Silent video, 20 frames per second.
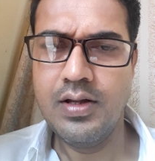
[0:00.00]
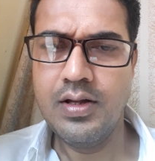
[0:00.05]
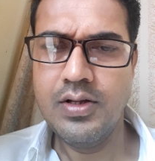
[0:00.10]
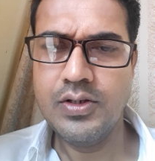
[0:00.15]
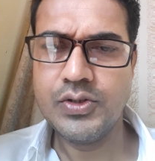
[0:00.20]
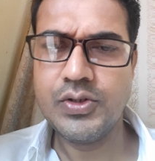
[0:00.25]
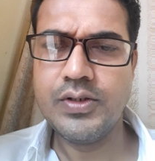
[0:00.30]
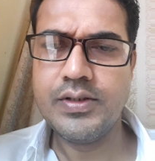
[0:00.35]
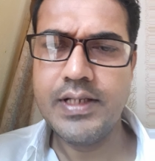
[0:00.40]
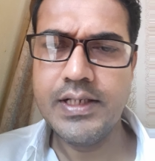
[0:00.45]

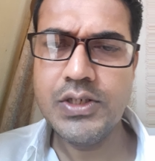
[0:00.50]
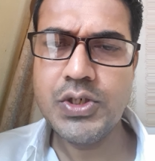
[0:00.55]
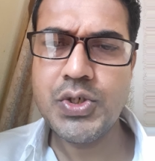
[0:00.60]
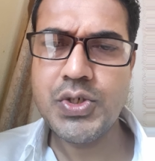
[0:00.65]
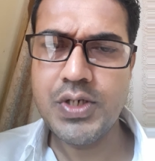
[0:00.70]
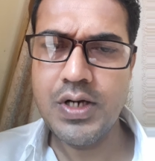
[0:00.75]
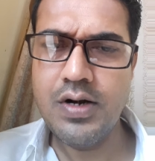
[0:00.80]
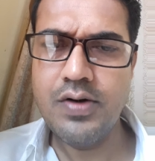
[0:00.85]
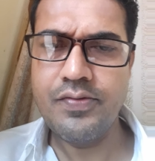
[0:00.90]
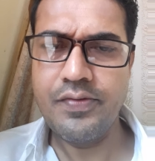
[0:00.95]
So these
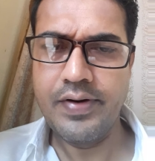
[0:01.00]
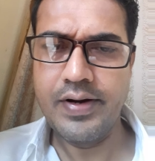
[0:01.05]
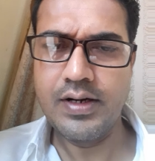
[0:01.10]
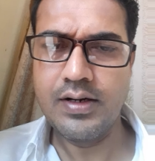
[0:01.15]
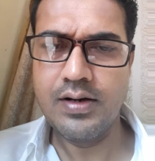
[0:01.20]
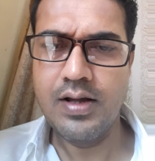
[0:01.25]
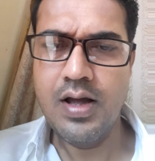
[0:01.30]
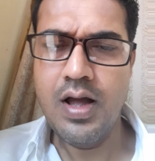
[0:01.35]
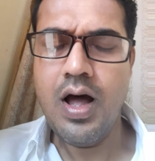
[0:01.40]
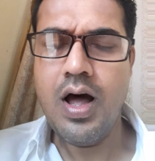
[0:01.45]
children
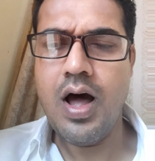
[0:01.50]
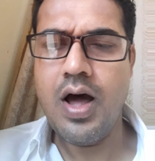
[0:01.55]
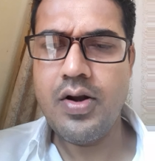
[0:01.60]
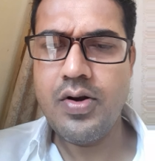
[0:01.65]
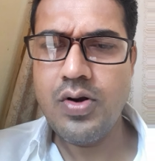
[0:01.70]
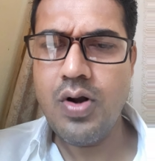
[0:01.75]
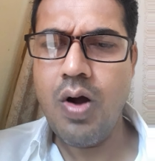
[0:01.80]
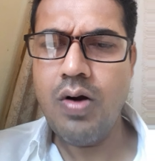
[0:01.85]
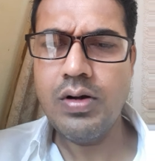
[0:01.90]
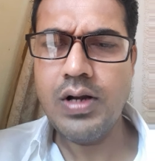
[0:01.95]
are
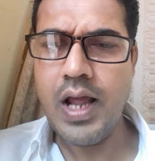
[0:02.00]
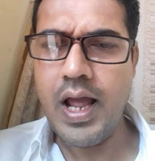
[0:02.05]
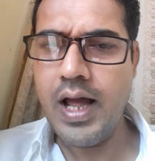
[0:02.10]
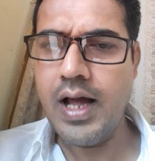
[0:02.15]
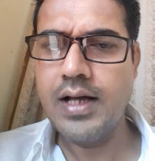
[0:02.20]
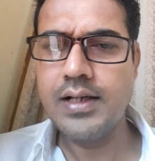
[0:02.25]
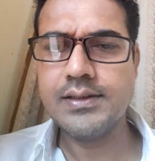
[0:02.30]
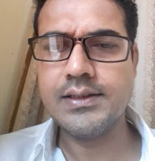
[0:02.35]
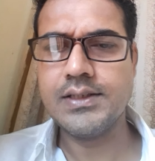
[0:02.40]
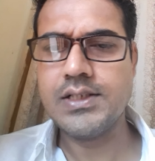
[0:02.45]
not
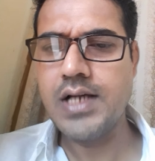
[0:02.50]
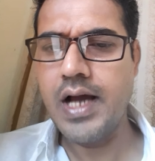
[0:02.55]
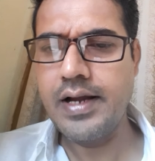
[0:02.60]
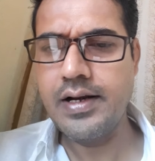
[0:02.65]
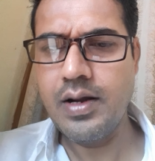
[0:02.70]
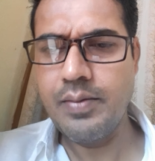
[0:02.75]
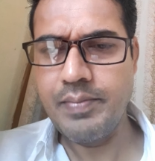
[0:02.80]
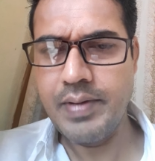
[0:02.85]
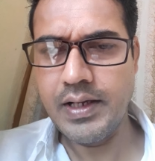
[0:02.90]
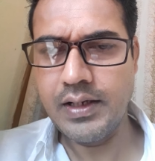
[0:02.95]
as
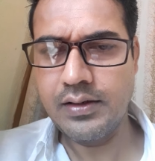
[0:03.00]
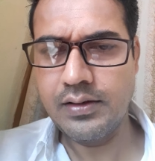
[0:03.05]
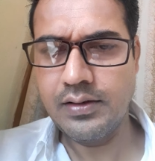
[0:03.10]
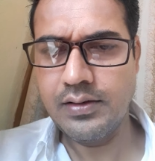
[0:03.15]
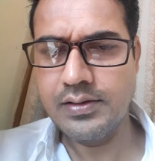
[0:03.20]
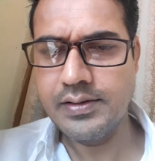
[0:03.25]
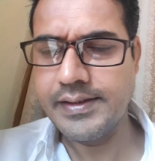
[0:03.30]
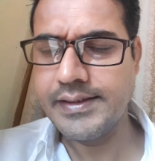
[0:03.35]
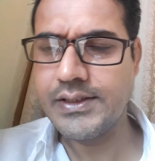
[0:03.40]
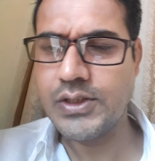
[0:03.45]
dynamic,
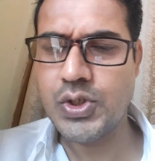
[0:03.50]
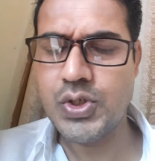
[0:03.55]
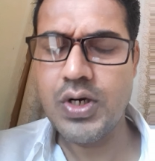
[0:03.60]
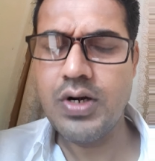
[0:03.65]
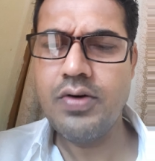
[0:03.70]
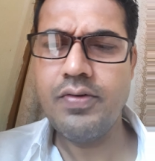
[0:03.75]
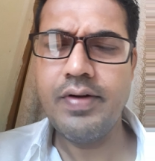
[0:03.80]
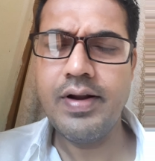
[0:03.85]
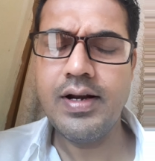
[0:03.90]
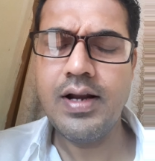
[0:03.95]
these
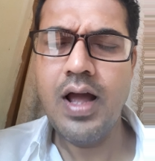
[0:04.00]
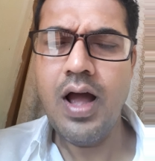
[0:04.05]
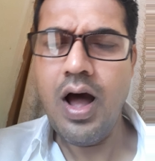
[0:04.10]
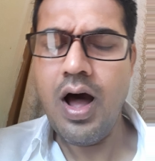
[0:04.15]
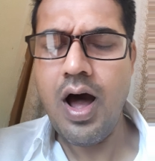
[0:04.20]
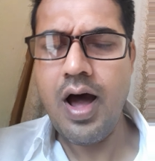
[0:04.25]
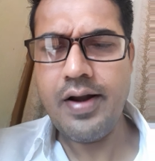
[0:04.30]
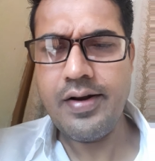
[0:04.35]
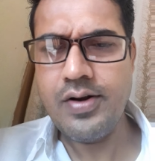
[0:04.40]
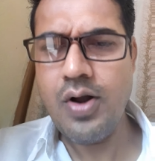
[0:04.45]
children
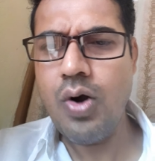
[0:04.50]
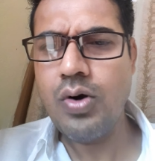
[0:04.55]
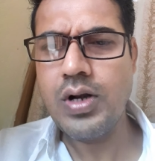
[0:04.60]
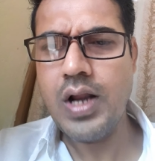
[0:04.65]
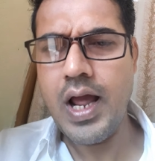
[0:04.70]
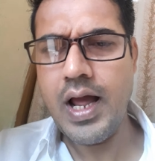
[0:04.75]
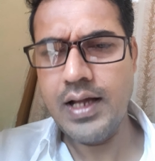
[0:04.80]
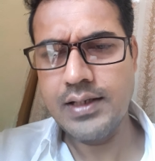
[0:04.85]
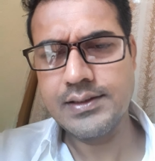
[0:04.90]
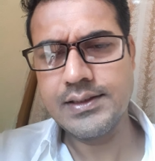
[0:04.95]
are not
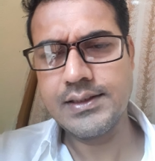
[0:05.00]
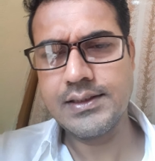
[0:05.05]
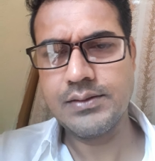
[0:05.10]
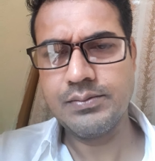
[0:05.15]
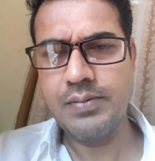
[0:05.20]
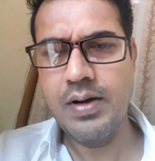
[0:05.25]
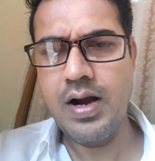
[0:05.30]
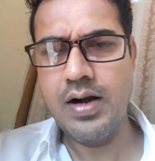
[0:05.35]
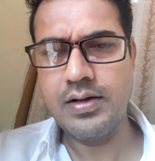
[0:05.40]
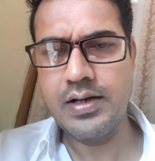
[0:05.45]
as
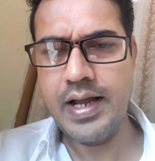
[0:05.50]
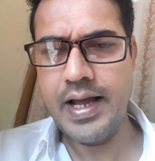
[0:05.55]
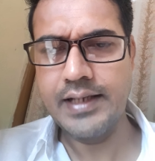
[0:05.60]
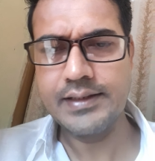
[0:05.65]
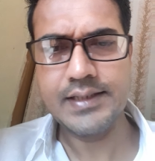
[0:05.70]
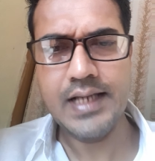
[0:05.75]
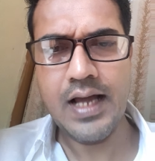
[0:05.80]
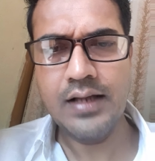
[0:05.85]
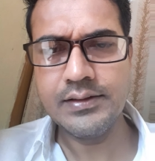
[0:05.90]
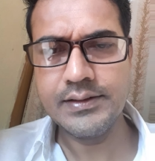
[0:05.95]
smart,
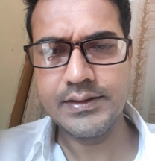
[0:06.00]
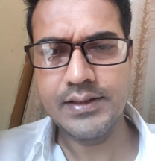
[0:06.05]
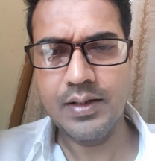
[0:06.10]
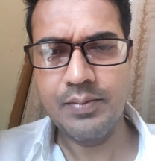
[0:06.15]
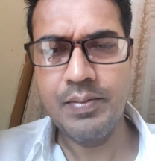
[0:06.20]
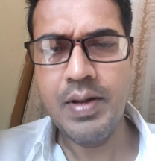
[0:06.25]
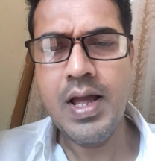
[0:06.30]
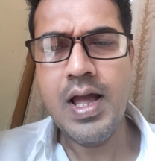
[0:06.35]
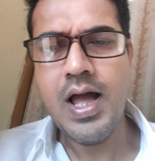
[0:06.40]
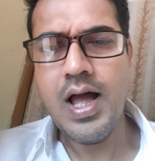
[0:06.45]
as
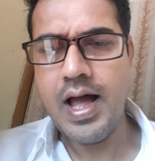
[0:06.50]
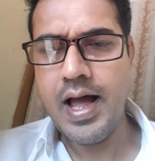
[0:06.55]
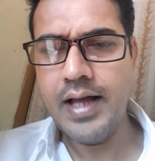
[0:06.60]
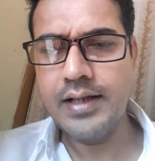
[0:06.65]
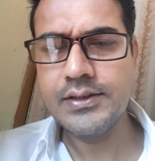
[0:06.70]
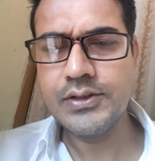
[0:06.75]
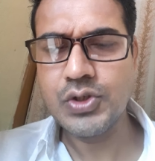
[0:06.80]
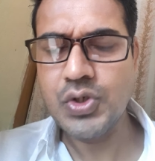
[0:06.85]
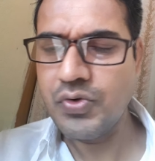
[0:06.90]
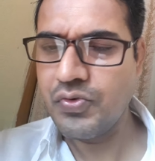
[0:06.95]
handsome
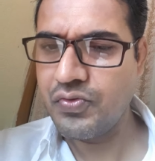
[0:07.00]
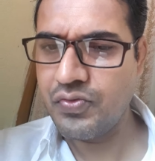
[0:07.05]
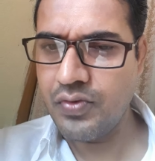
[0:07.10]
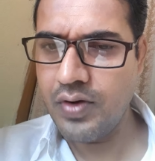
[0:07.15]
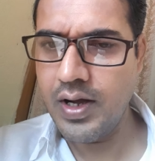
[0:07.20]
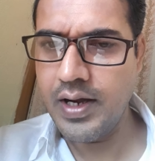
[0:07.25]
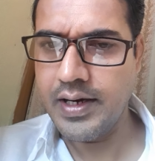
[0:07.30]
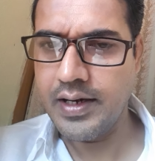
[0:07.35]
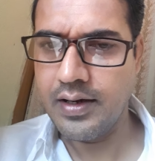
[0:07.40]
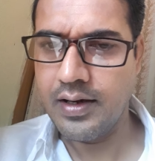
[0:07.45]
as you
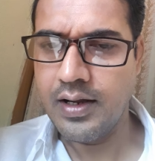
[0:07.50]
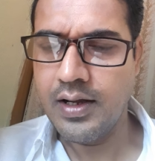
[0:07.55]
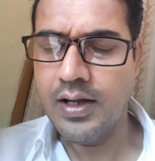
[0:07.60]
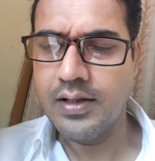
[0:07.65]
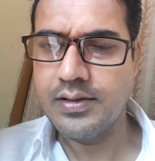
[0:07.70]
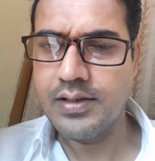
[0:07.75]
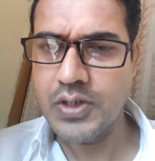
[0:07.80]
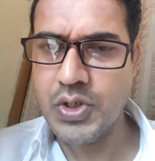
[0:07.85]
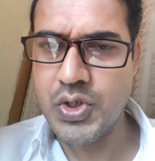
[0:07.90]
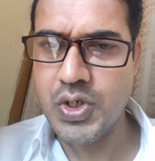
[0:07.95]
find
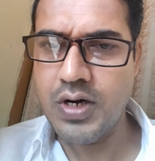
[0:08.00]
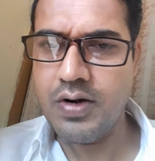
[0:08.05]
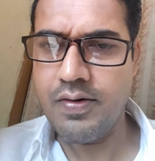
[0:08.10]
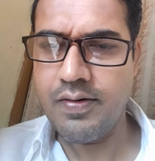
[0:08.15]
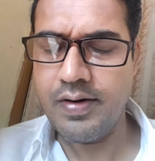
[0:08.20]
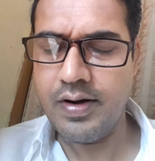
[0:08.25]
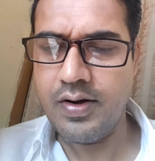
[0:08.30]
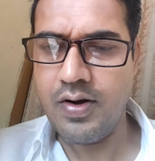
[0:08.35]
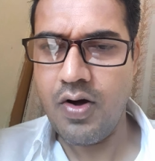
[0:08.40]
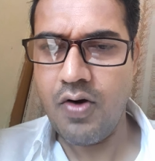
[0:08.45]
the
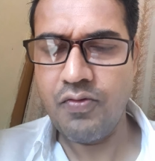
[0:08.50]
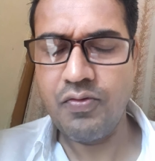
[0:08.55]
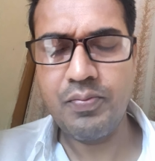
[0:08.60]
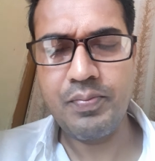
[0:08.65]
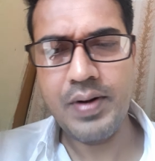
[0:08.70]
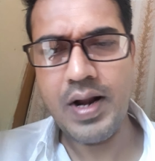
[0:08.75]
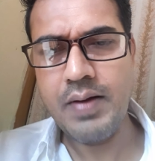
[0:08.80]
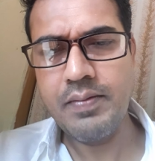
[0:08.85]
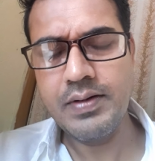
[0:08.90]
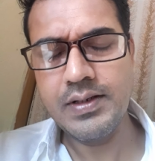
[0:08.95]
children of
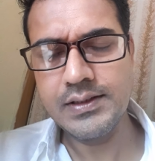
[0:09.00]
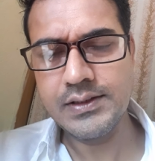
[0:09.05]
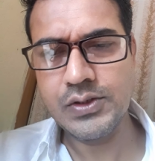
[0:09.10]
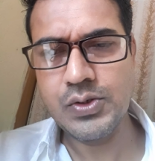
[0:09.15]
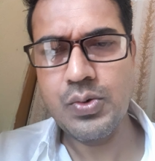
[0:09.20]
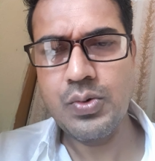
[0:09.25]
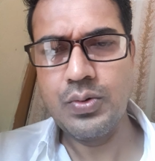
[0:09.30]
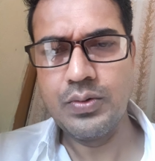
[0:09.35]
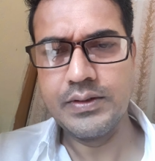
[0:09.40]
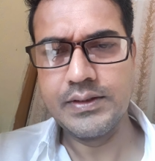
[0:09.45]
private
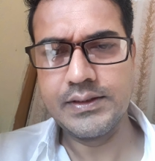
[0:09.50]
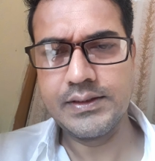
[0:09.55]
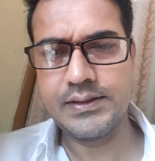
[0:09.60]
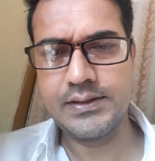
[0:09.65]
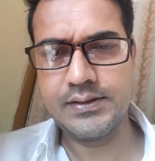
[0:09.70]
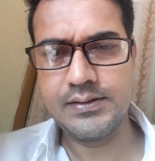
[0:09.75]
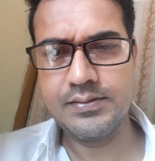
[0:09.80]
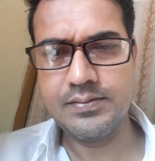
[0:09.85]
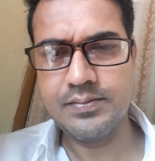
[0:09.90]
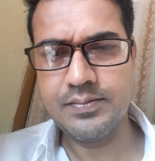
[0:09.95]

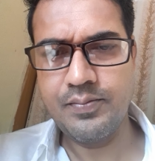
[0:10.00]
schools,